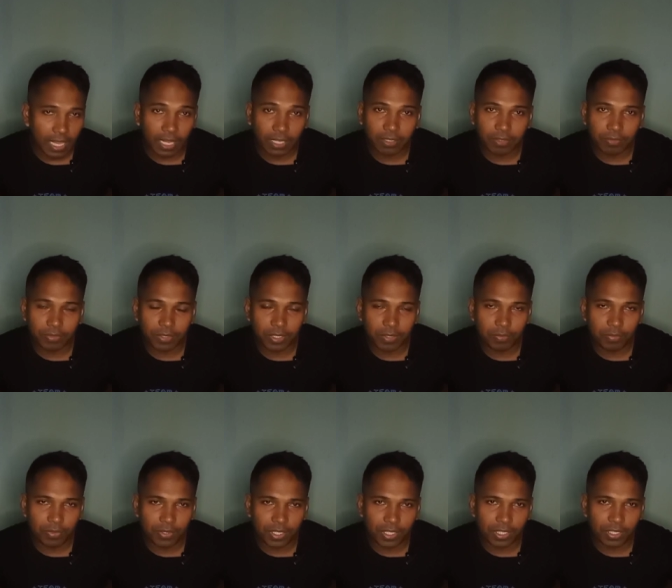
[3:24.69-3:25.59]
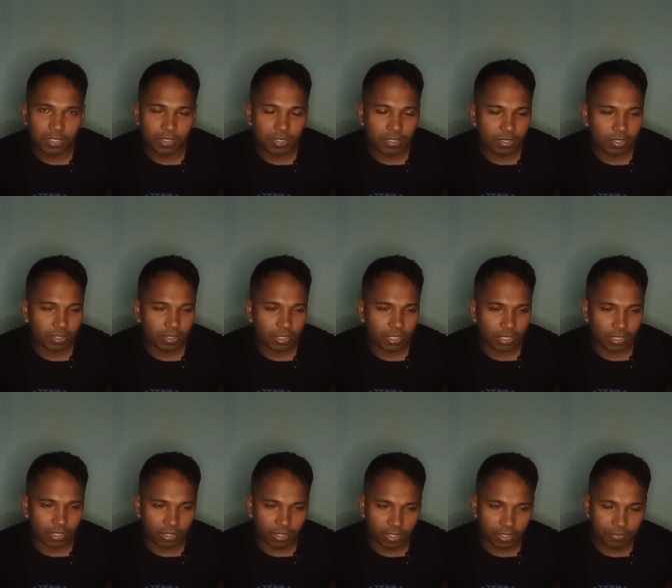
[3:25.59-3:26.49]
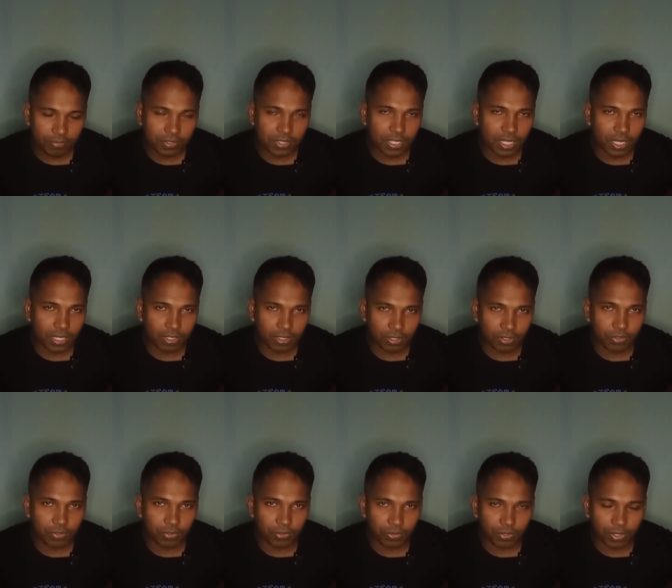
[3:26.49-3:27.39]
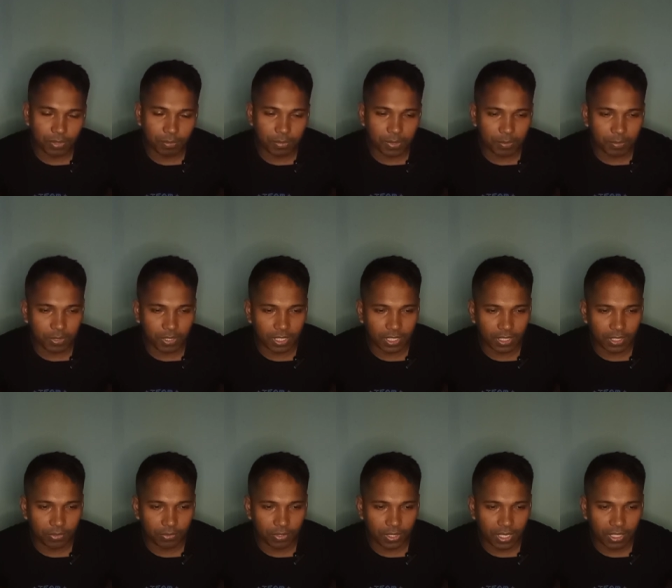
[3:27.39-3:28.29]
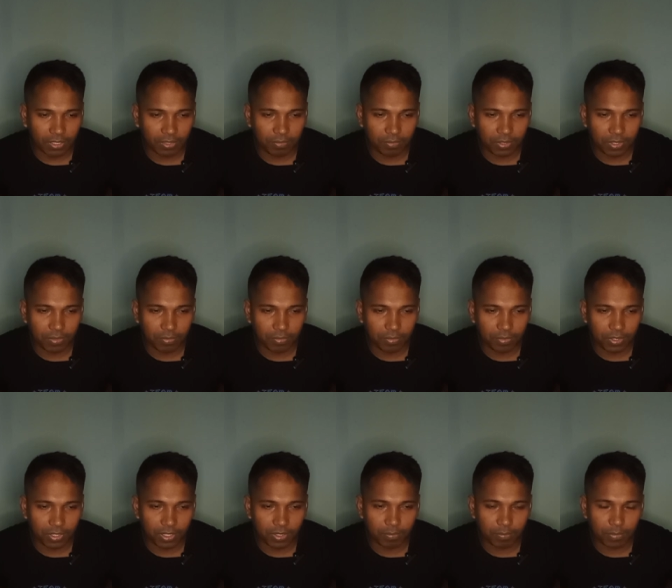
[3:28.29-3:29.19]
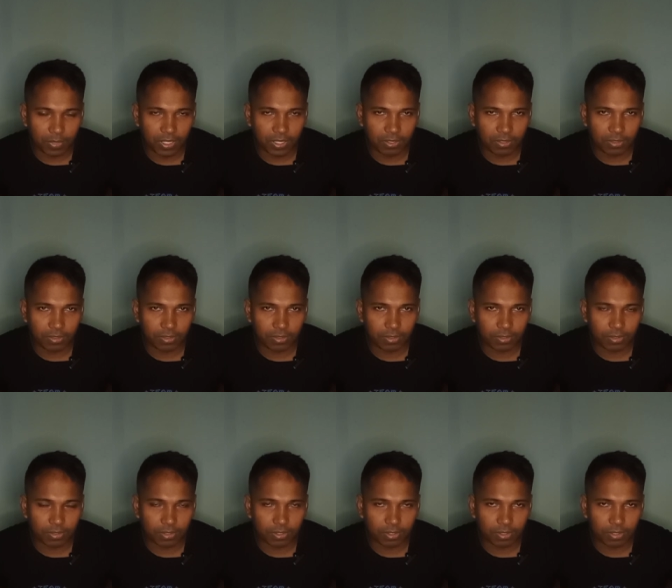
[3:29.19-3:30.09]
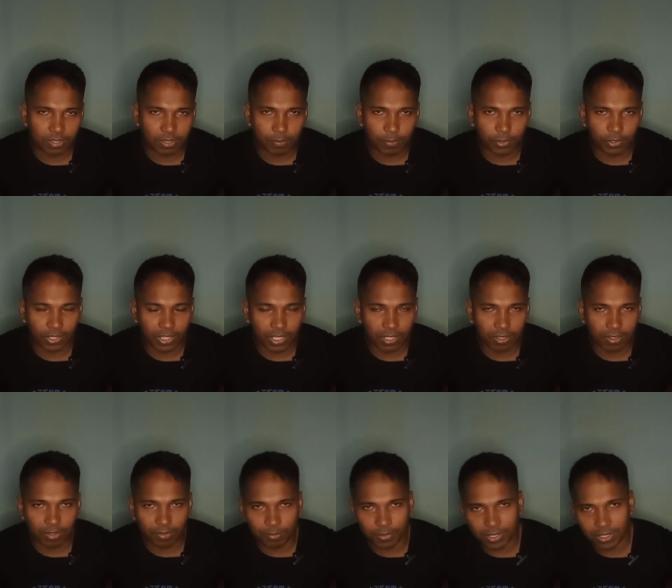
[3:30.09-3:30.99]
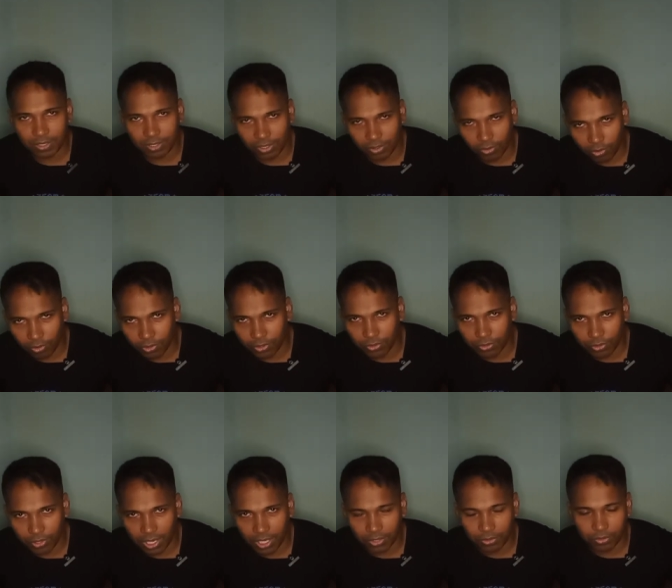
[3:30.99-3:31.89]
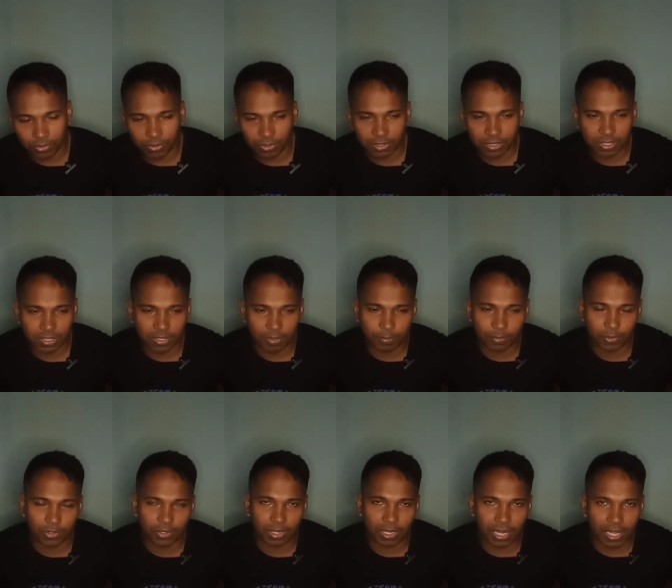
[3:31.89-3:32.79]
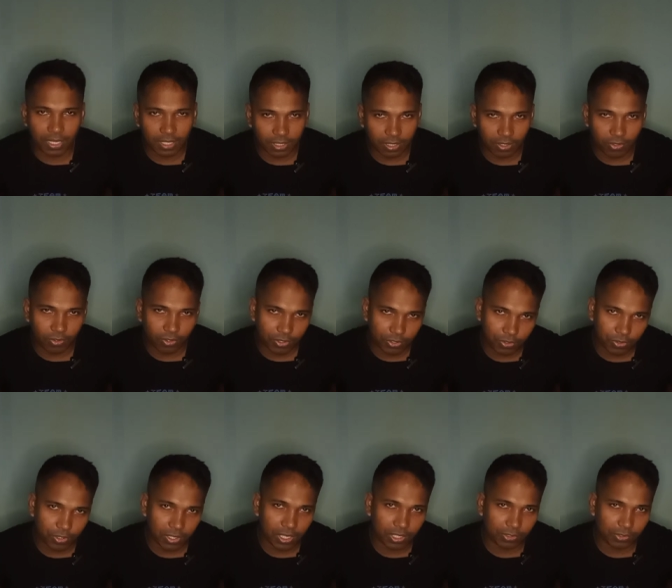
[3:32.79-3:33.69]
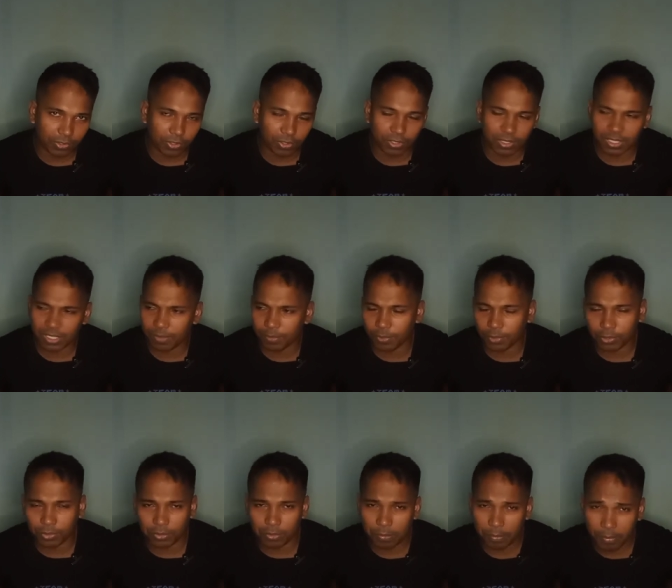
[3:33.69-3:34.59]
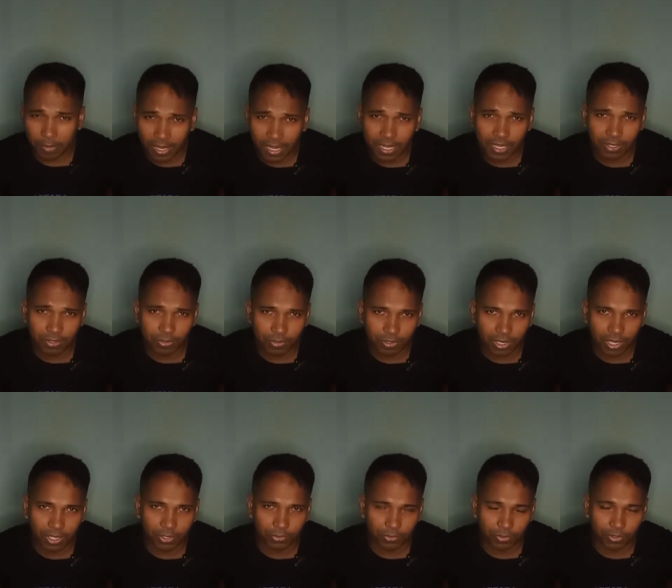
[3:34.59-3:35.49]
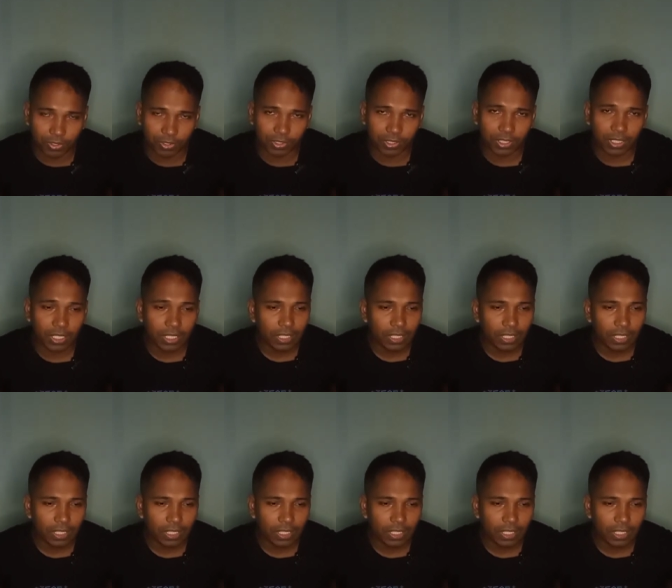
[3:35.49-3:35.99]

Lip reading: activity feed in left side in your Redbubble account. Activity feed means someone can comment on your artwork, someone like on your artwork, someone could buy your artwork.